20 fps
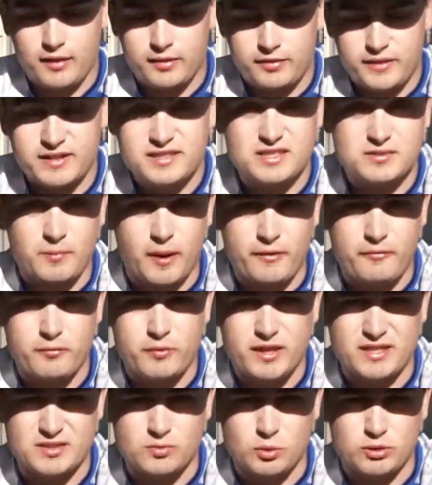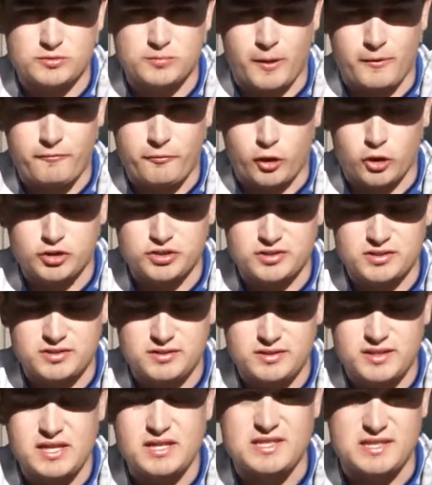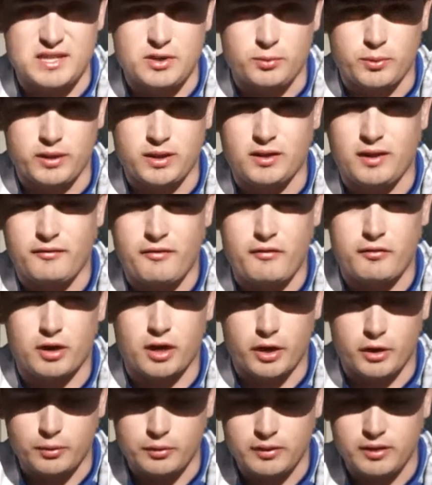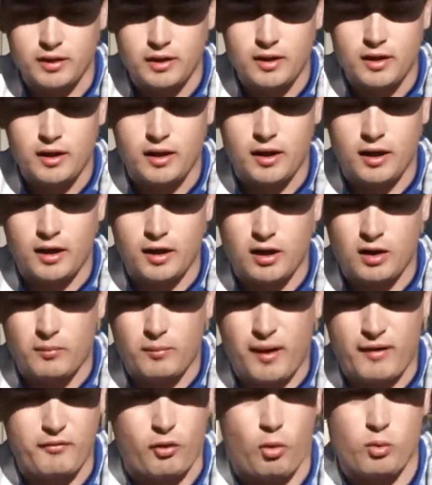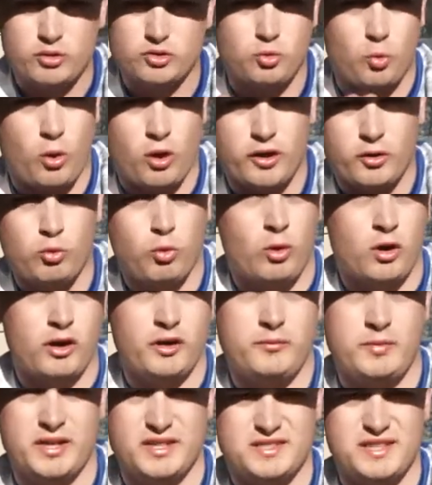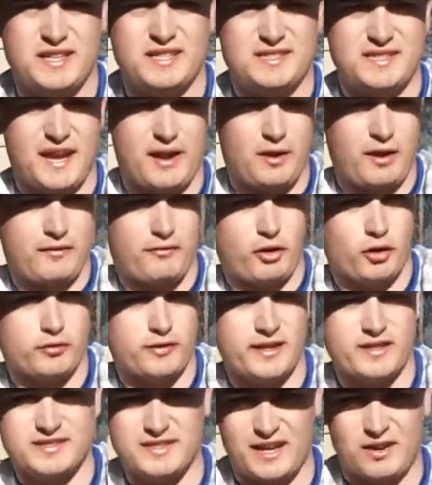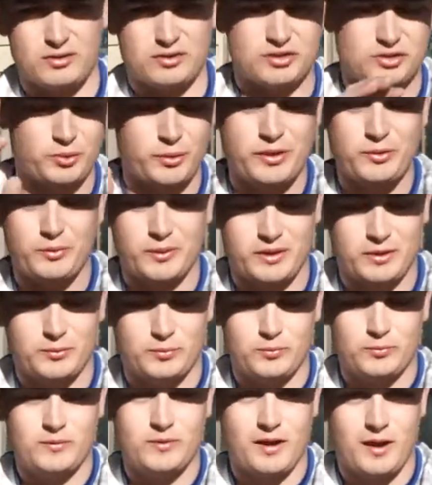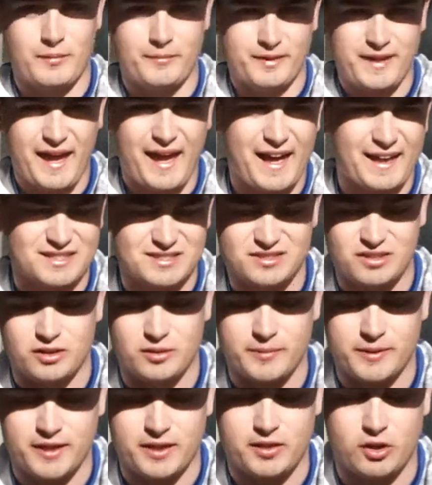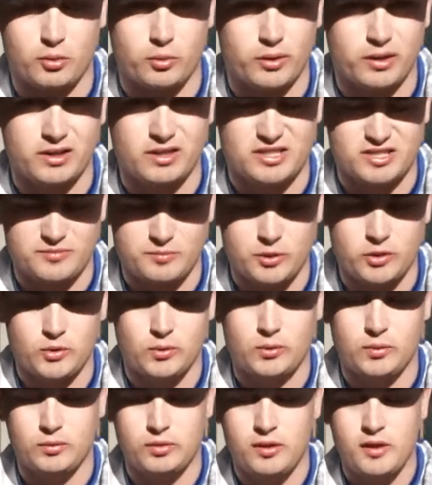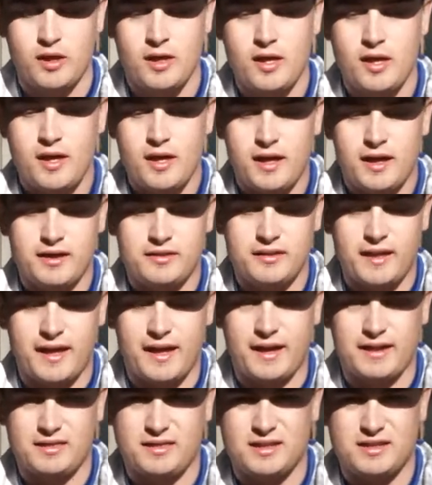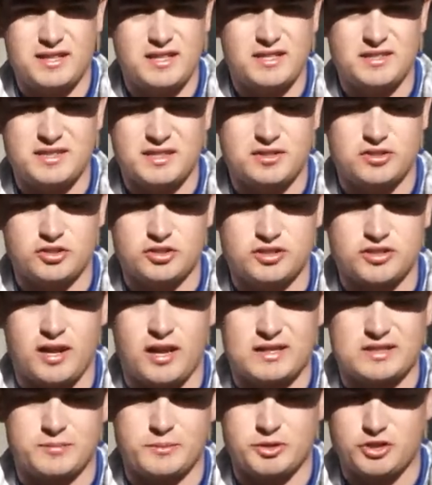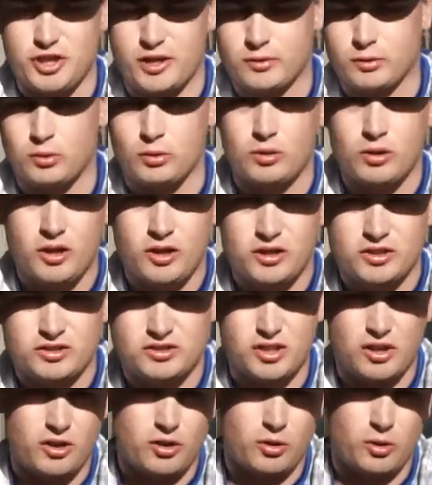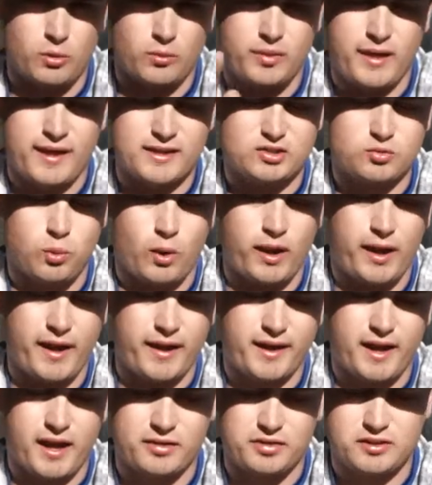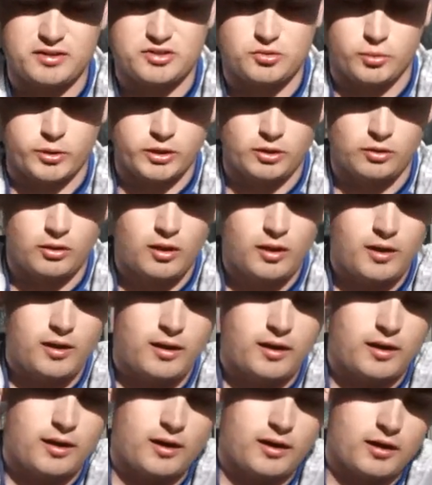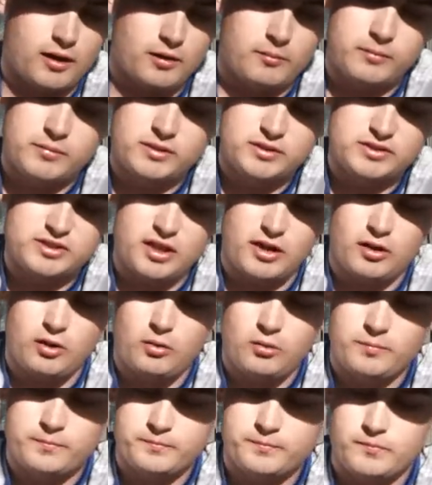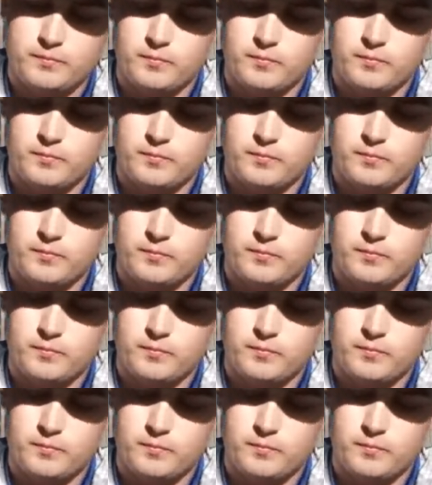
this is my this was my first DC reel I've ever owned. Um, I've always wanted one because they sound. I've heard they sound sweet when you um, cast them, and that they're really smooth, and that the DCs are just awesome in general. So that's why I got this reel. Um, so